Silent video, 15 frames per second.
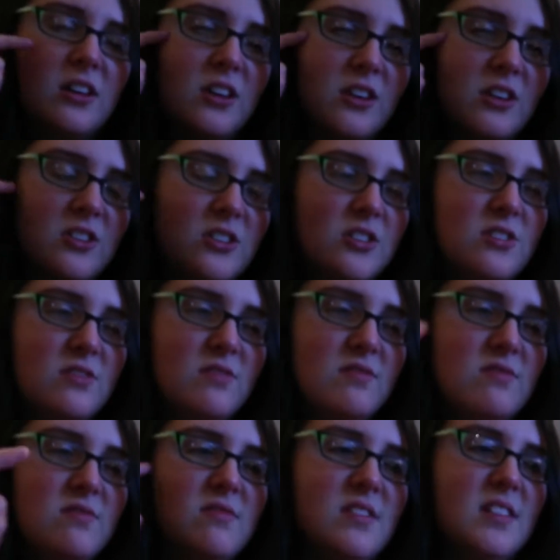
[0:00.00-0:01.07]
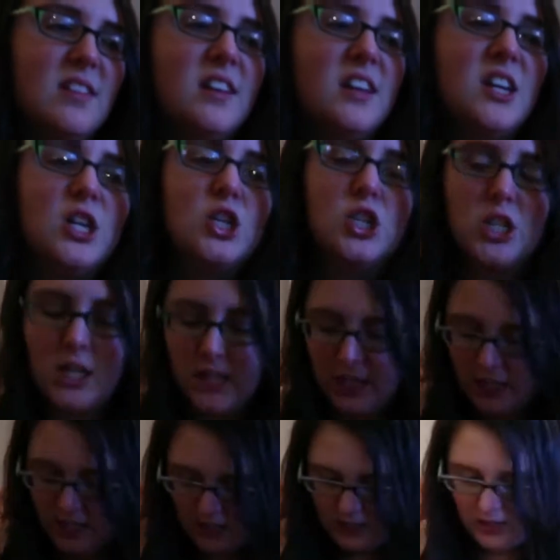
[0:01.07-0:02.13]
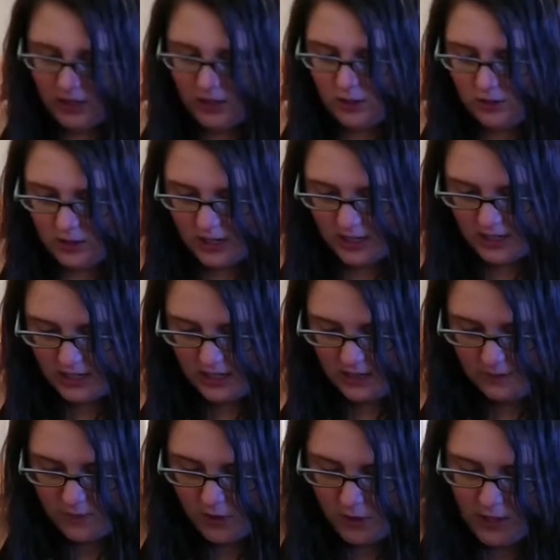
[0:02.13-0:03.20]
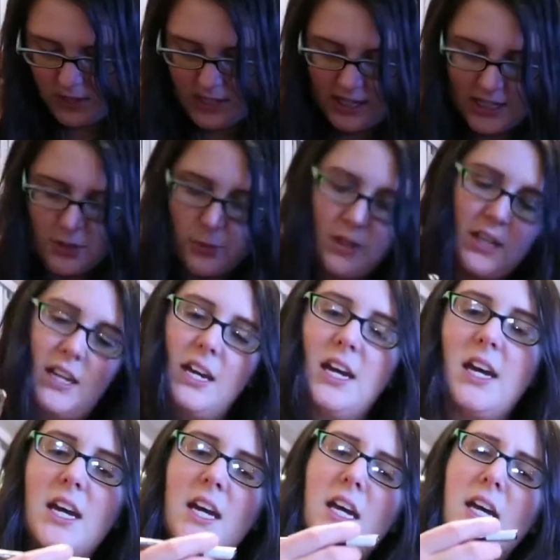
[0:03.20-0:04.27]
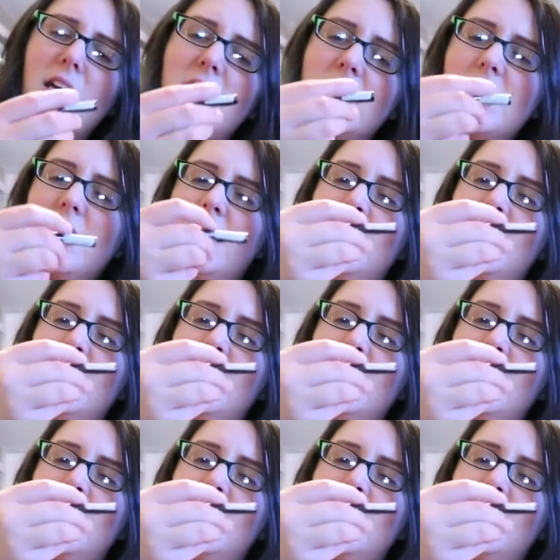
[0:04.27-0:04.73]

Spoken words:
your cheeky color, kind of. Okay, next one is.